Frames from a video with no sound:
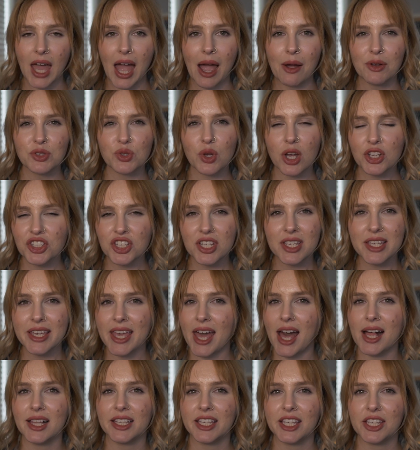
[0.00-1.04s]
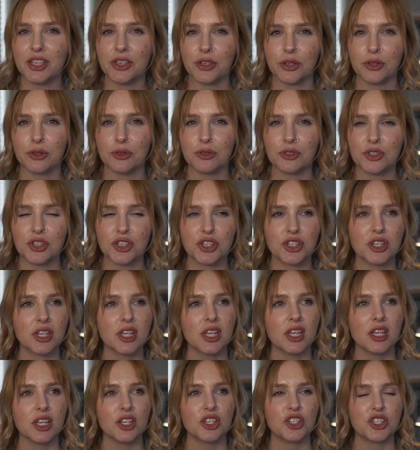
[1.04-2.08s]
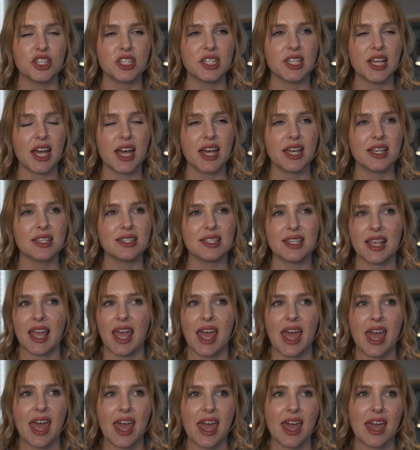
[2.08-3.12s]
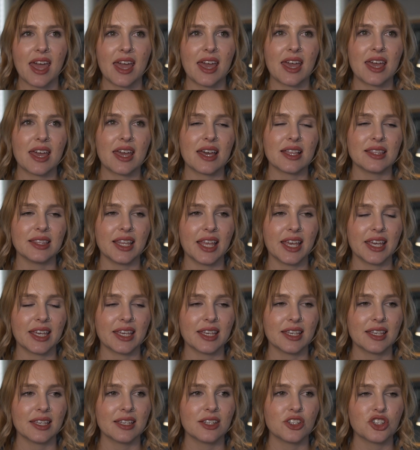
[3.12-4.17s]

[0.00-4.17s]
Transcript: I was watching Kelly Gooch. She does a like